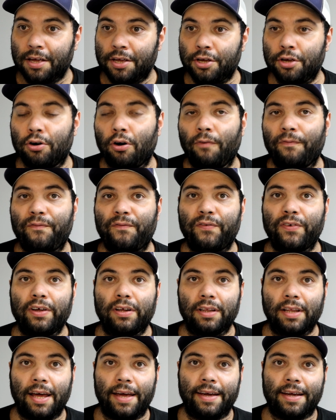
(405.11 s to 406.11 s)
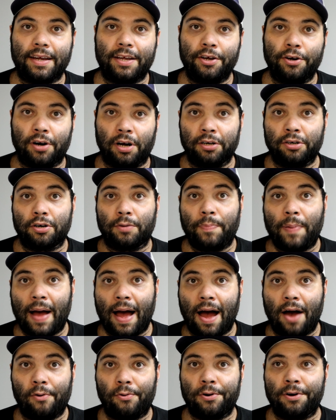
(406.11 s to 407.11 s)
you don't feel like you're
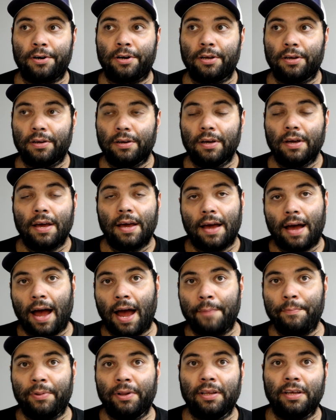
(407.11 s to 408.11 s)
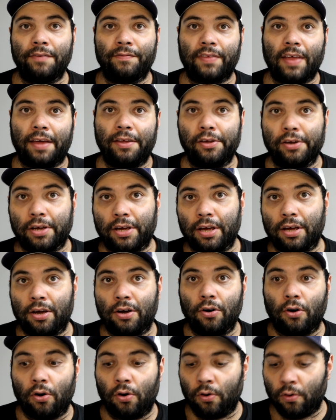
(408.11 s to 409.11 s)
underpowered. I believe that you could
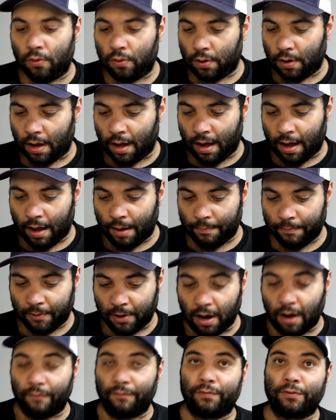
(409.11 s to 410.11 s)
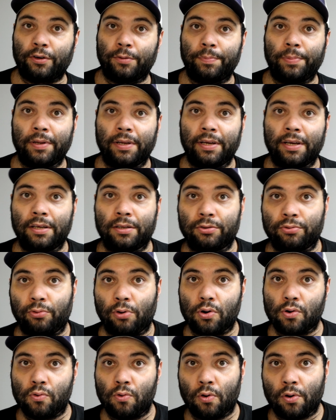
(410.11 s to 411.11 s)
go comfortably to
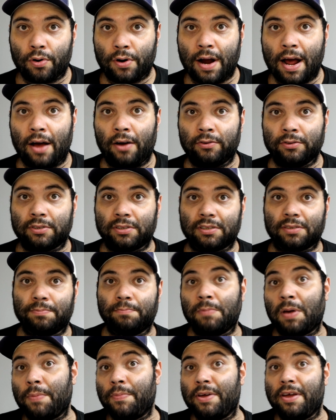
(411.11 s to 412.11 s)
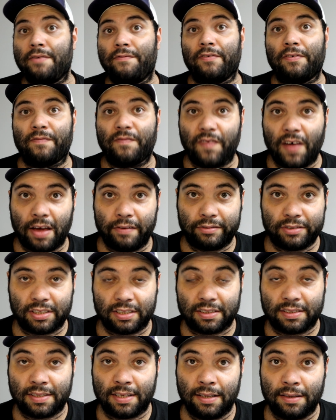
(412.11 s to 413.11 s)
a 1/4 ounce, maybe even
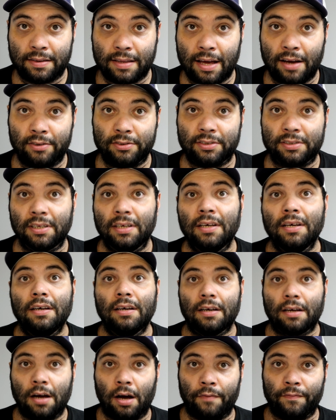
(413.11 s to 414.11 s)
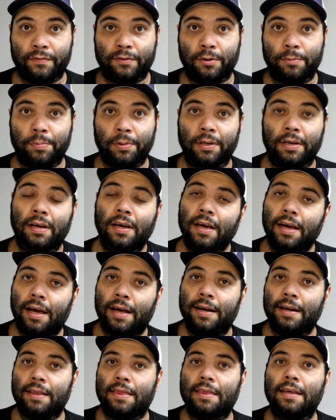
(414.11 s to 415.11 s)
5/16 ounce comfortably.
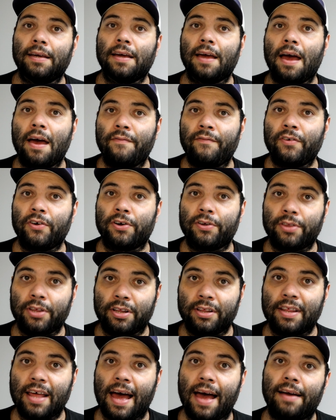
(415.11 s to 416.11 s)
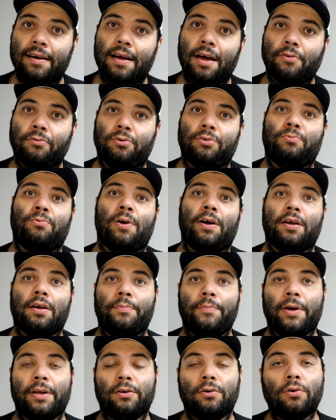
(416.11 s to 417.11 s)
Anything heavier than that, I would
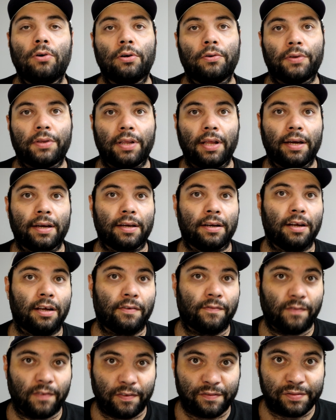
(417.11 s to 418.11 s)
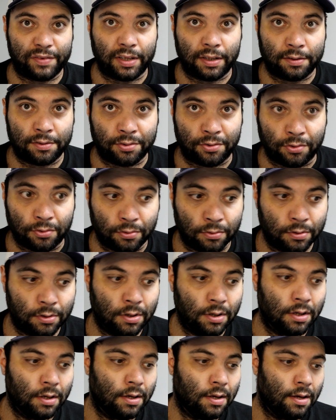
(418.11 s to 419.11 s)
recommend going with like an 852.
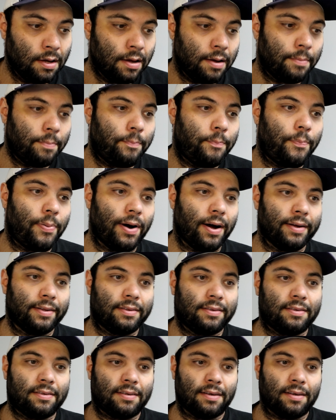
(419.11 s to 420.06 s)
But